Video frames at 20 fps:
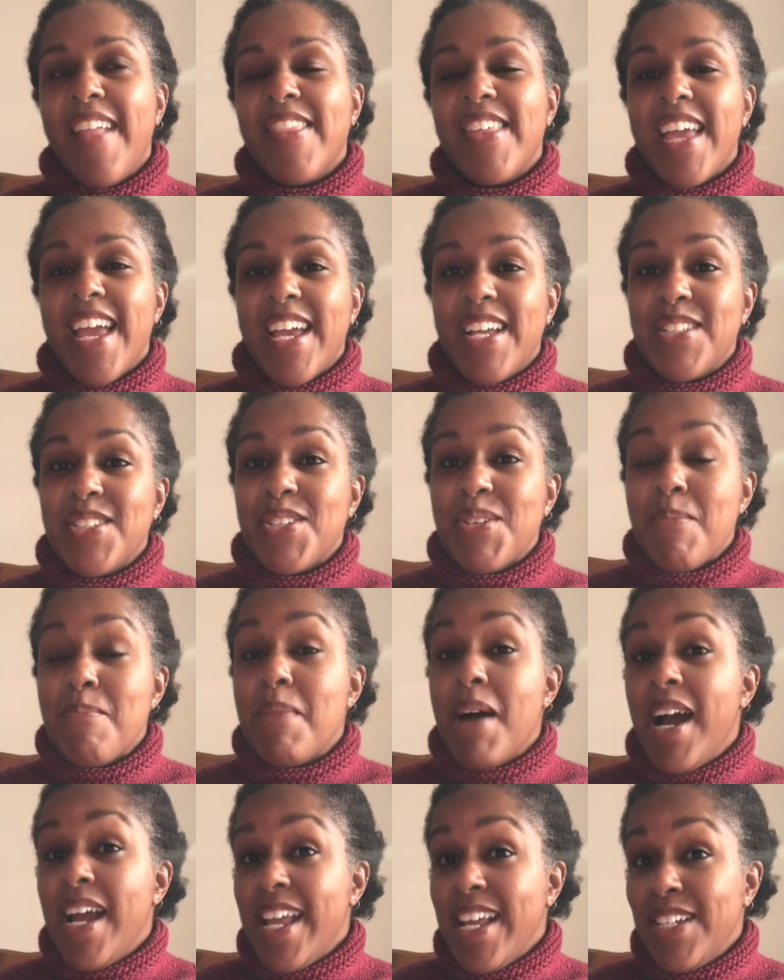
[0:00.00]
The answer,
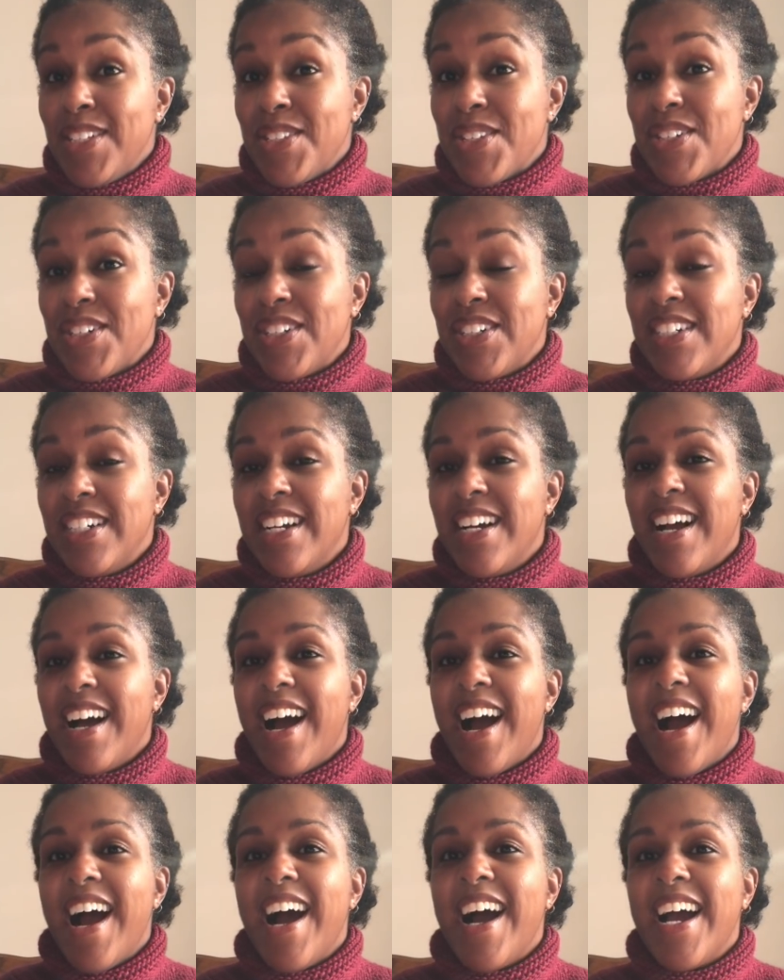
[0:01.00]
my answer,
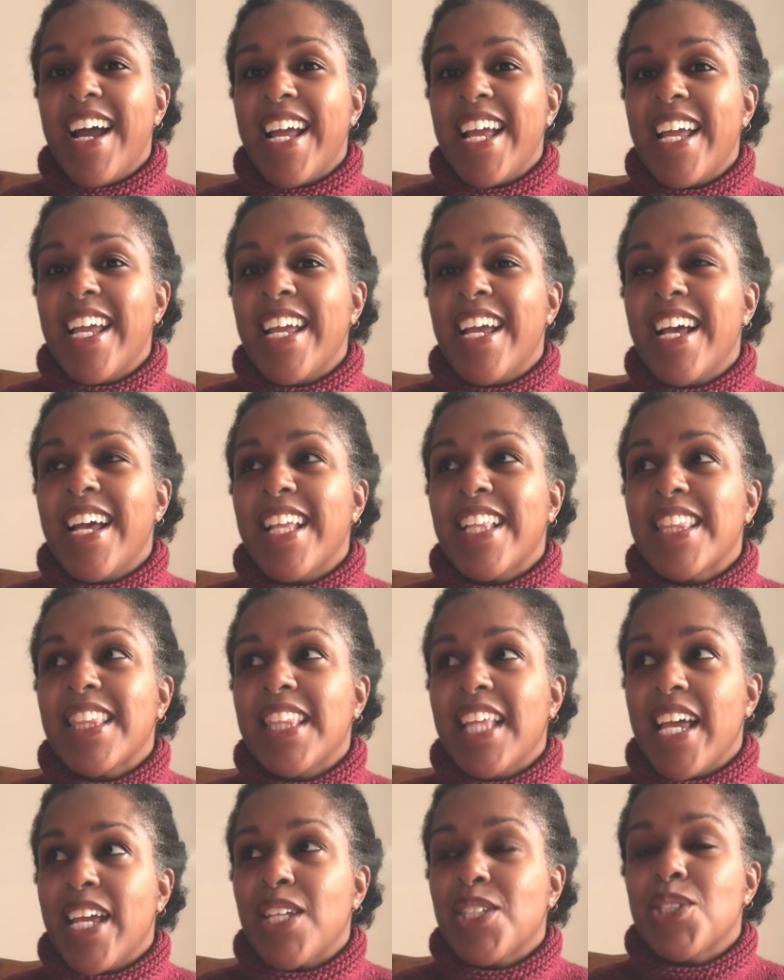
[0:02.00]
I
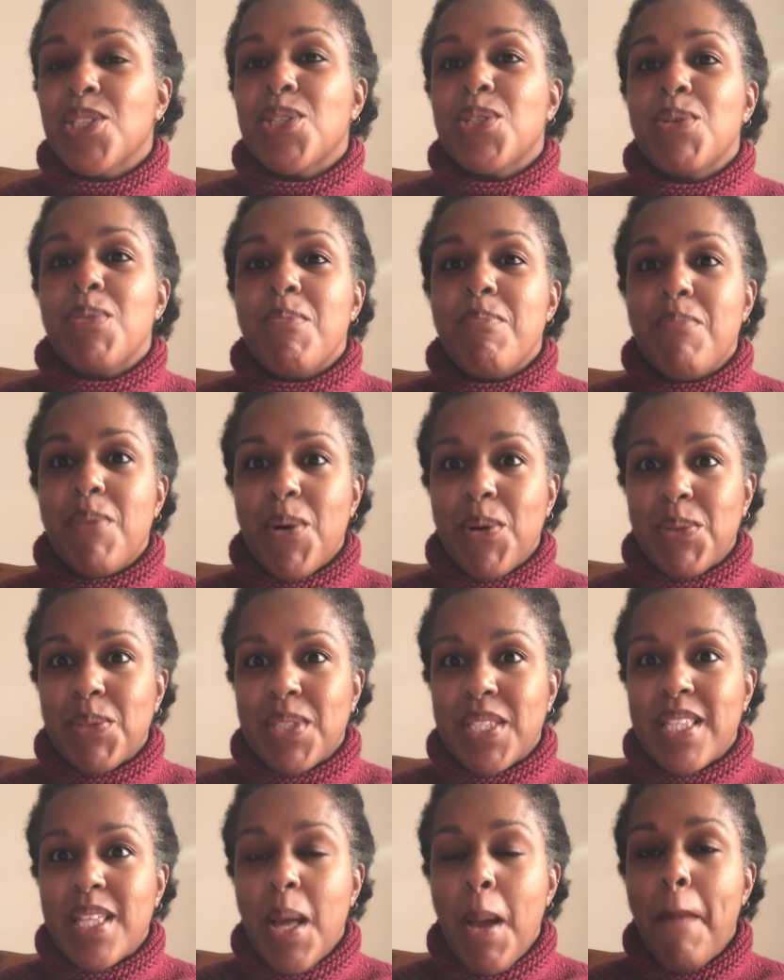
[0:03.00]
like to do
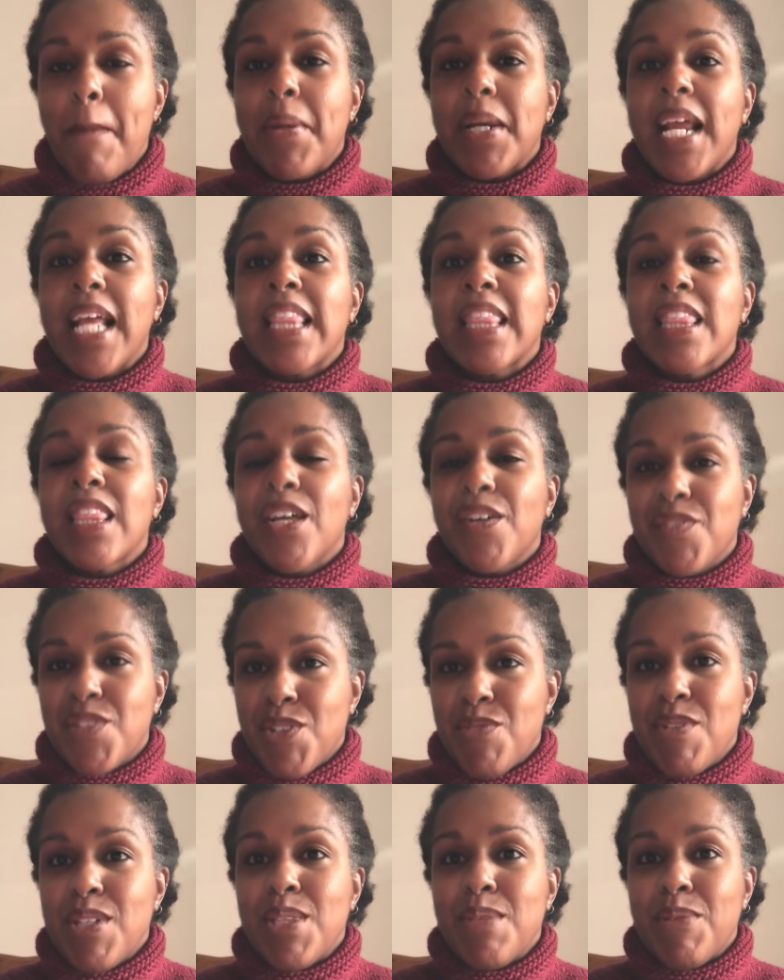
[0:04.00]
both, but I love
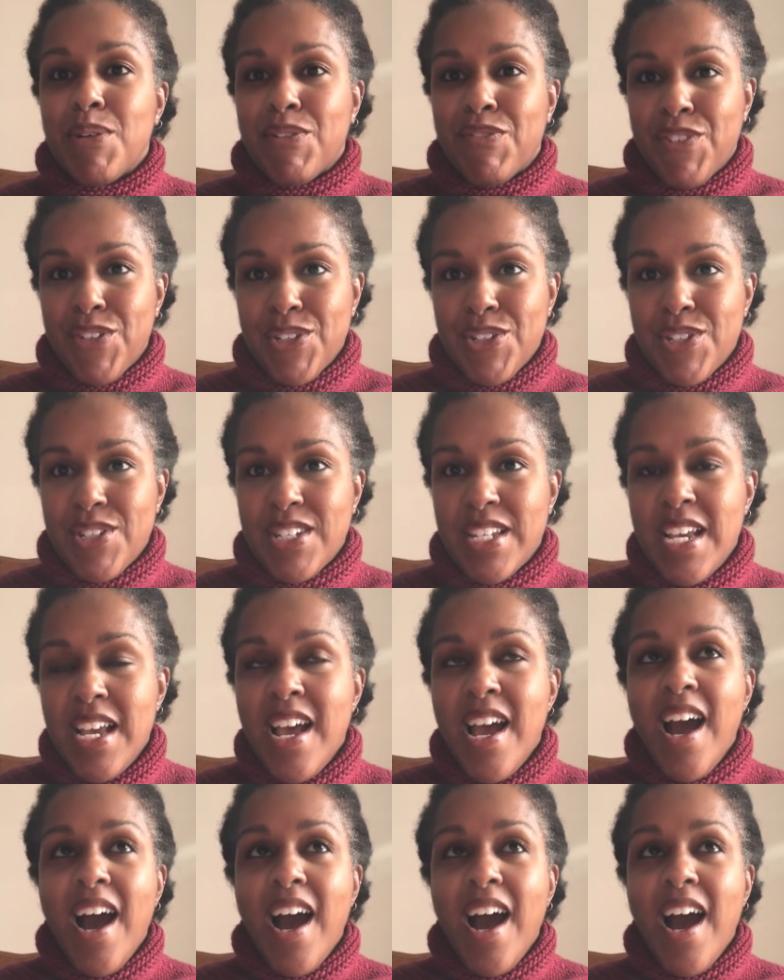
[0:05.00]
to read the book first.